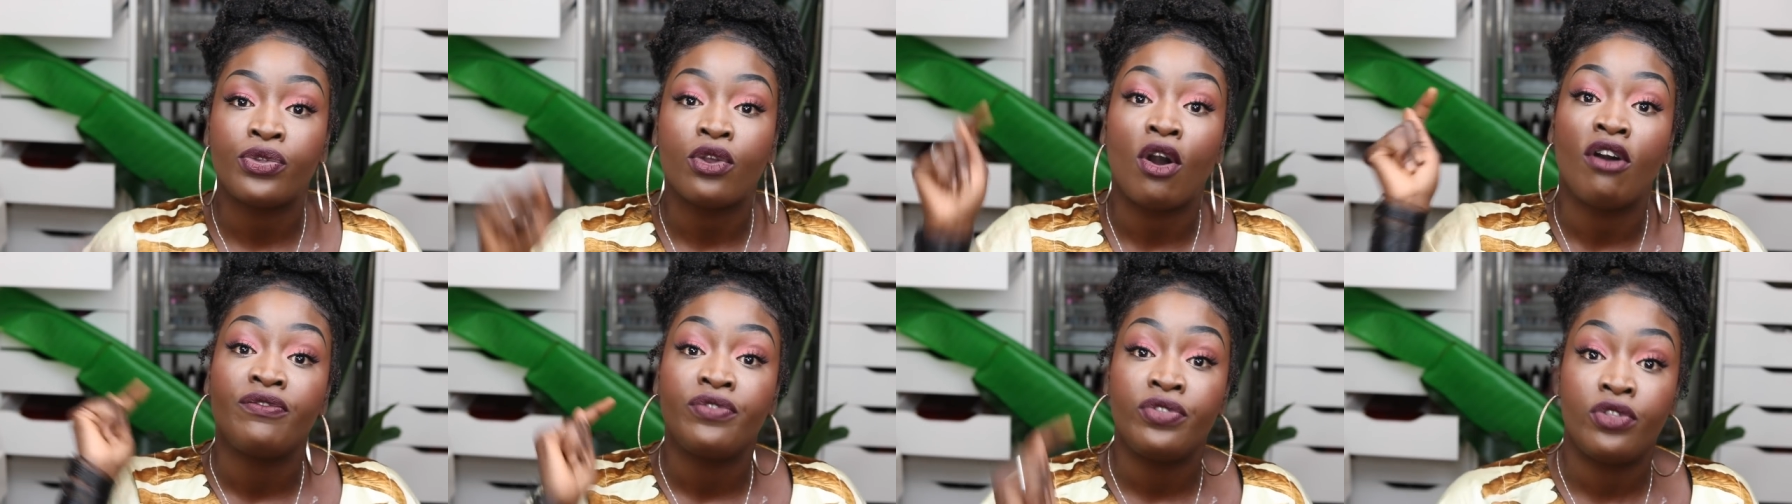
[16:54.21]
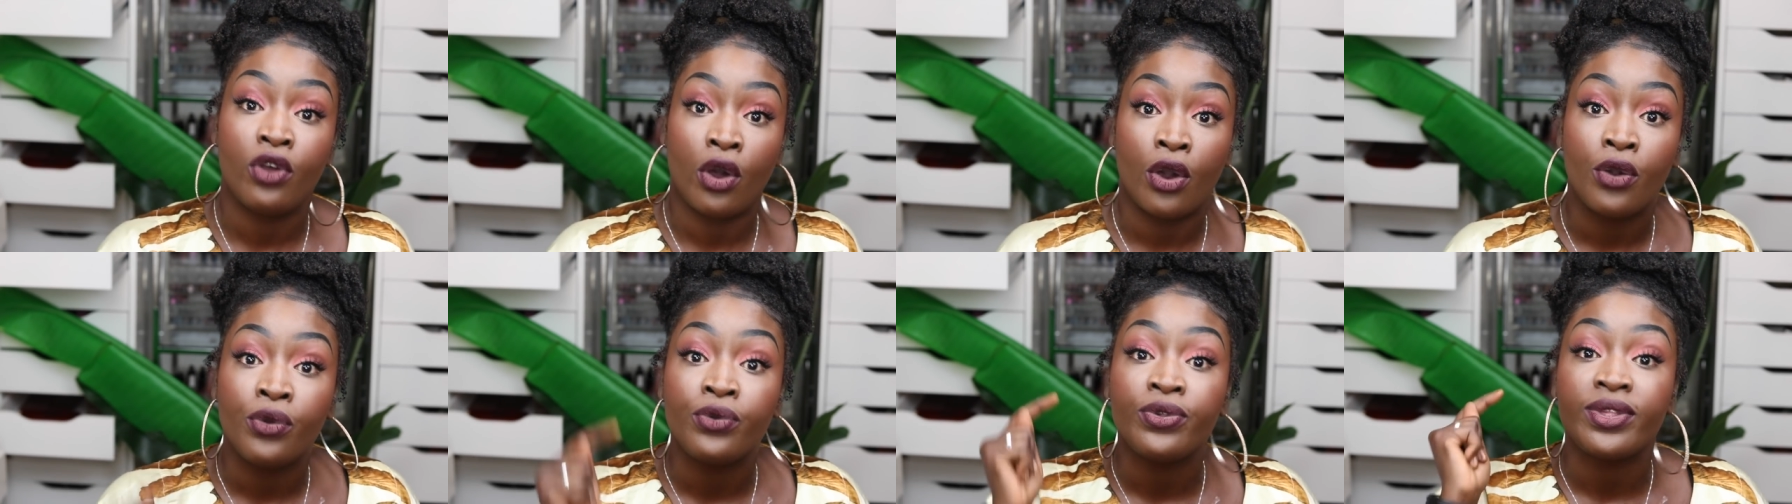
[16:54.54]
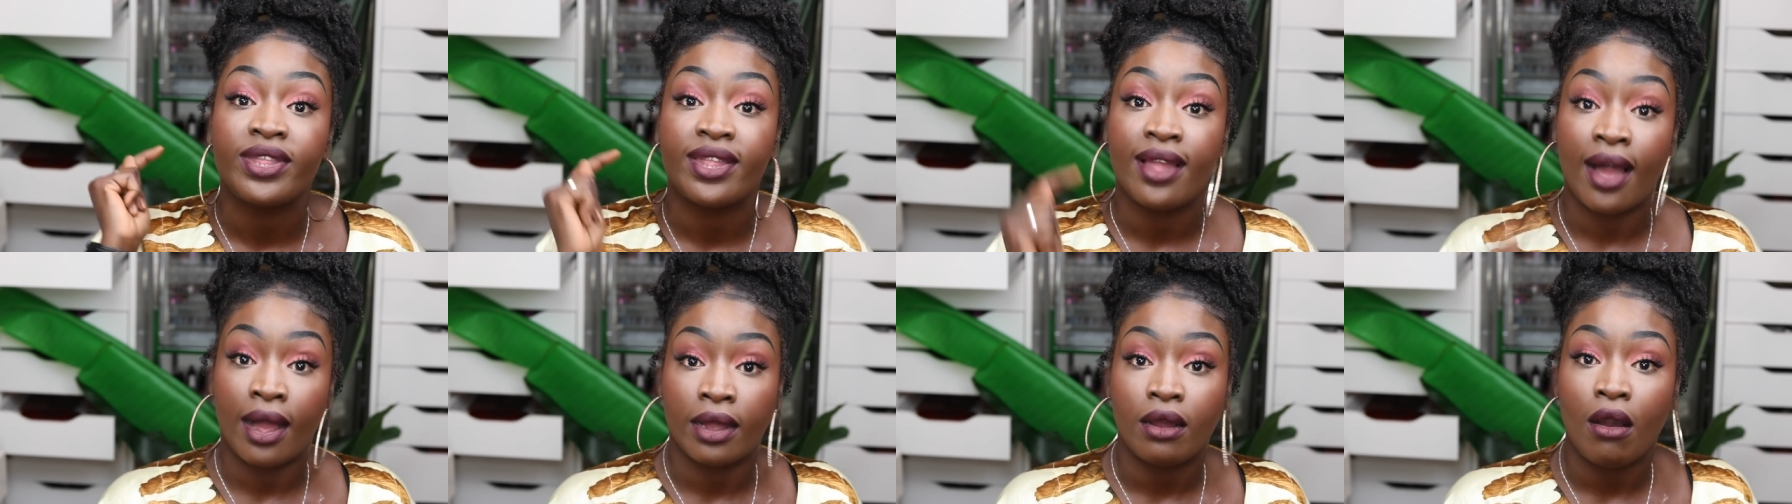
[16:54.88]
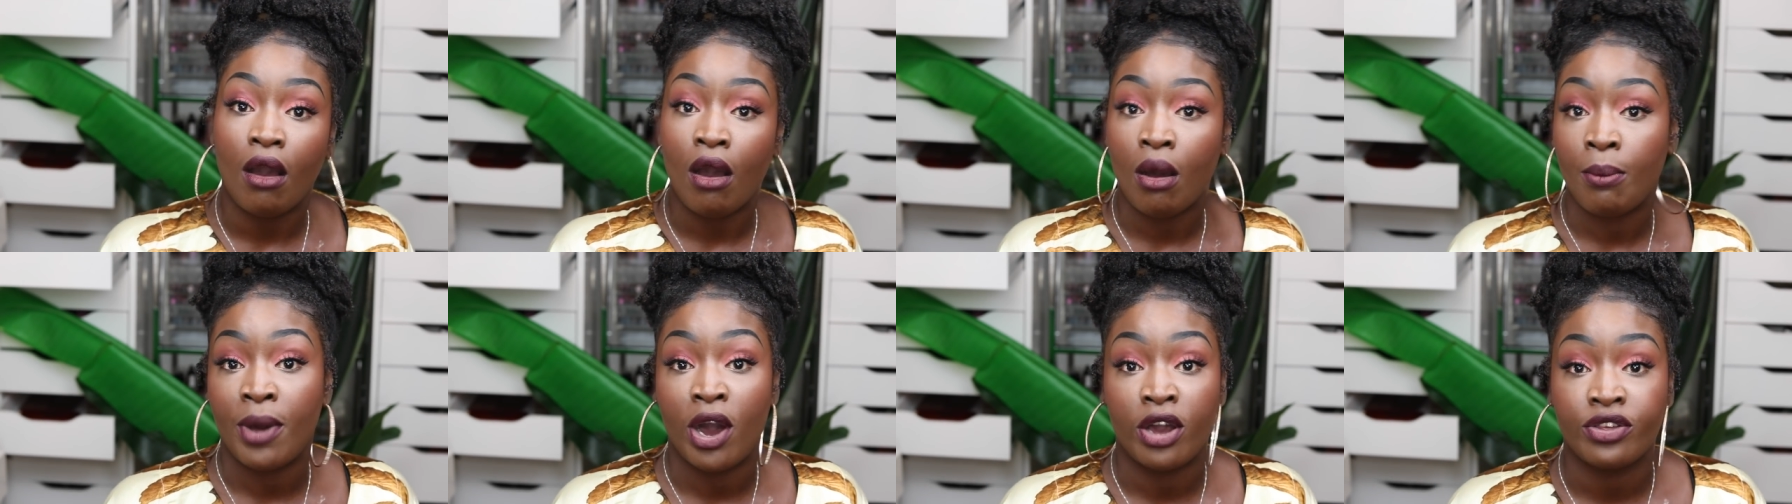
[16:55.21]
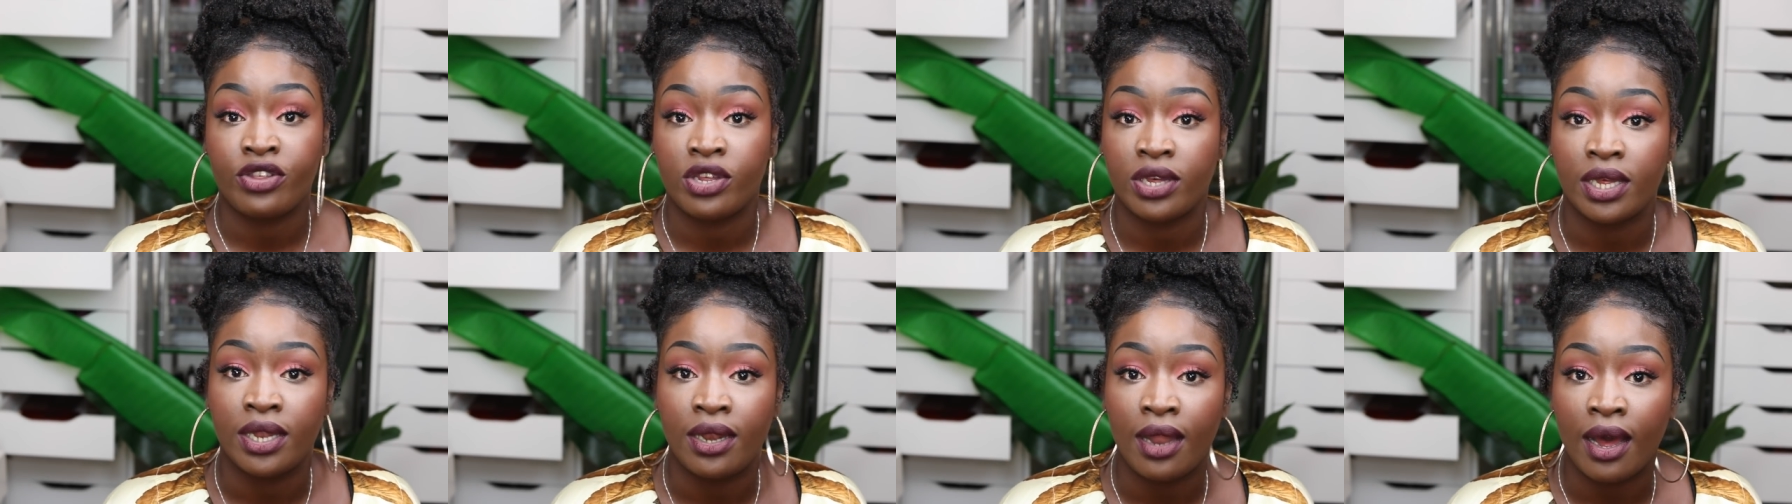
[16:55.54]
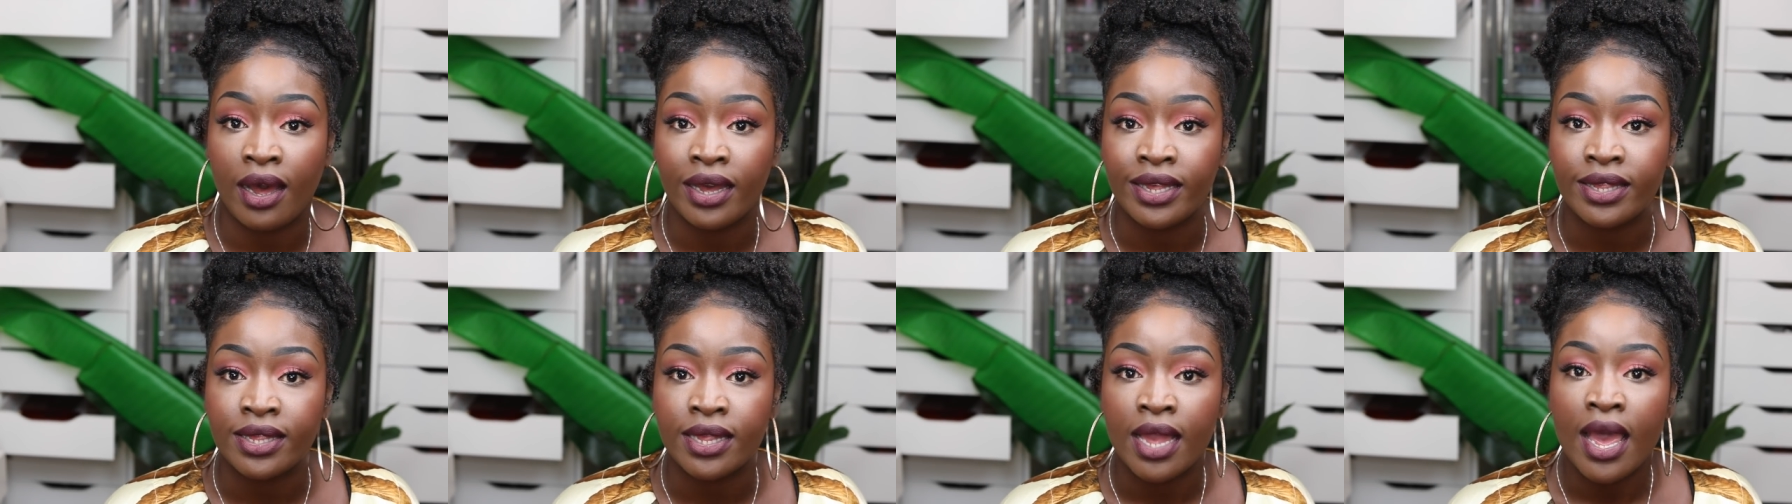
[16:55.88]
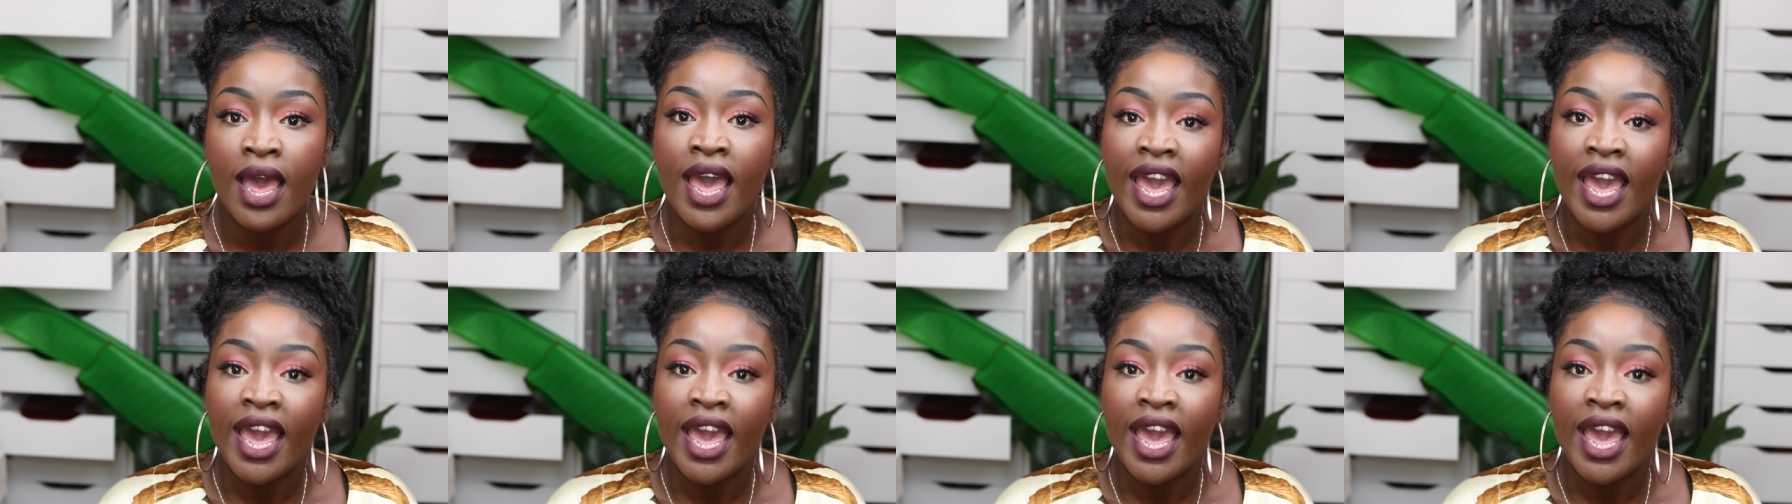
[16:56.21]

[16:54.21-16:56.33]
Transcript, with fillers: of those that are marginalized.